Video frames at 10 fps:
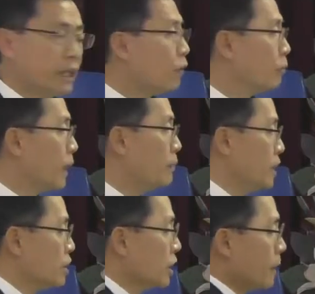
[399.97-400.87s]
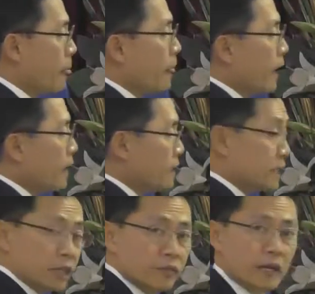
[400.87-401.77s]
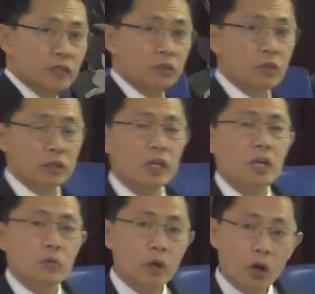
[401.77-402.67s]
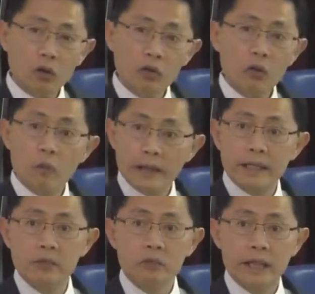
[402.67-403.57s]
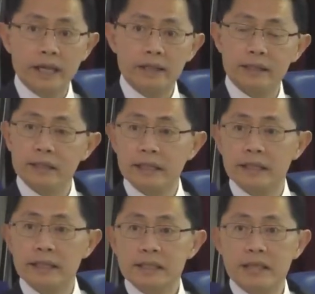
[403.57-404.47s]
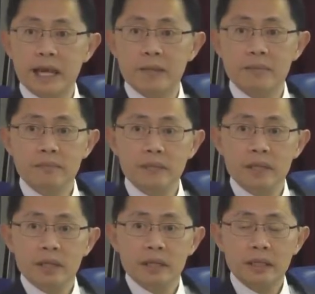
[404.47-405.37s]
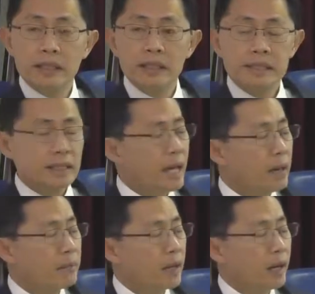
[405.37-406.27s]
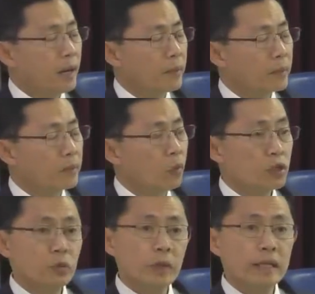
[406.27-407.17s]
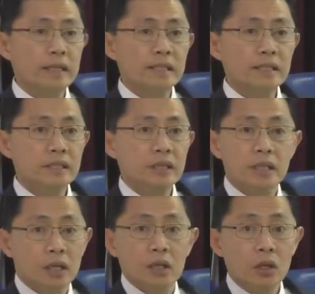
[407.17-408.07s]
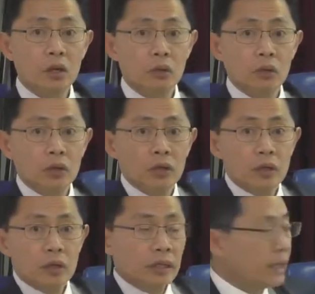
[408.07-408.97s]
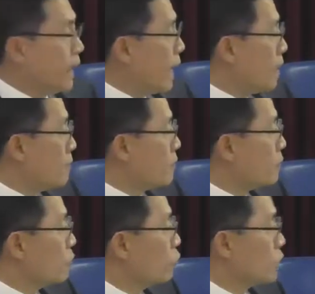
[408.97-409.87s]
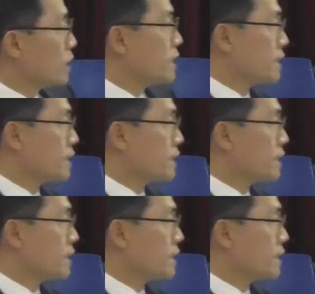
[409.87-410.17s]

without blemish. Then they sacrifice to God. We all know why they do that. Did this lamb, did this lamb um, wash away their sins? No. The lamb was a